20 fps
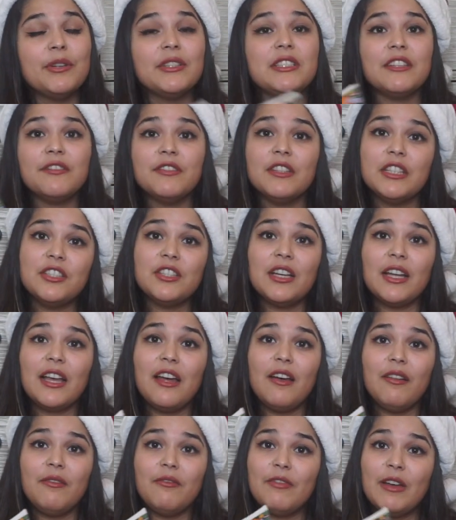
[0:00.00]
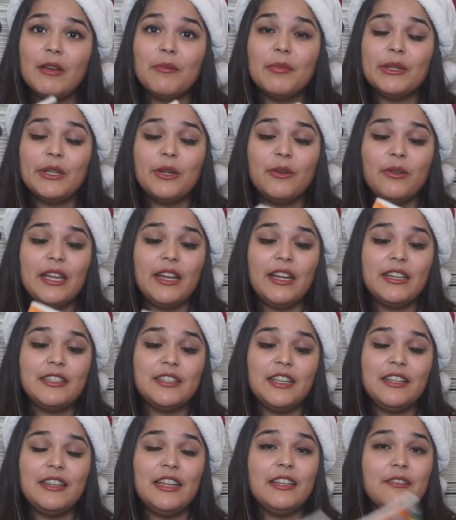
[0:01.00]
book, definitely check out Five Below. Like I
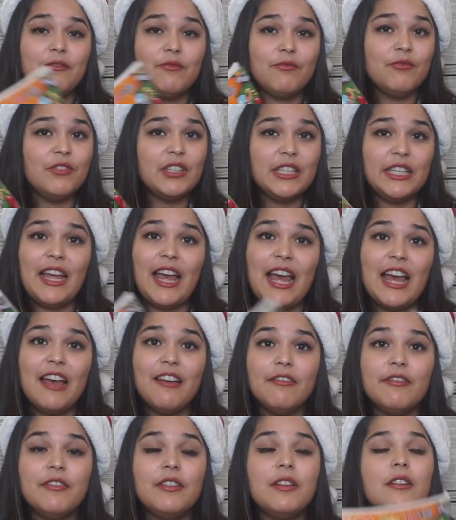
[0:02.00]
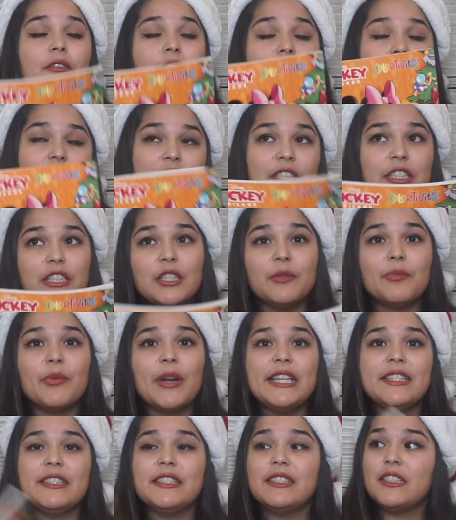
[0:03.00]
said, they really have really good
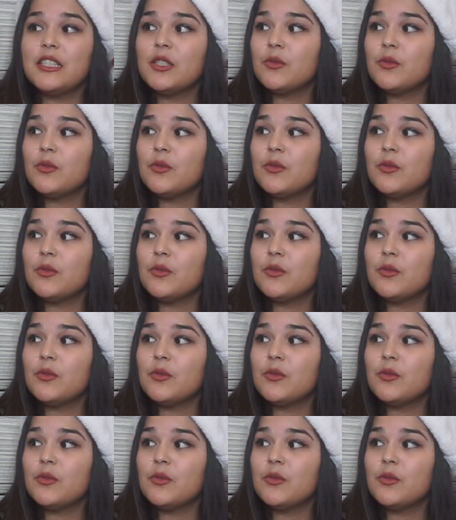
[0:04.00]
prices.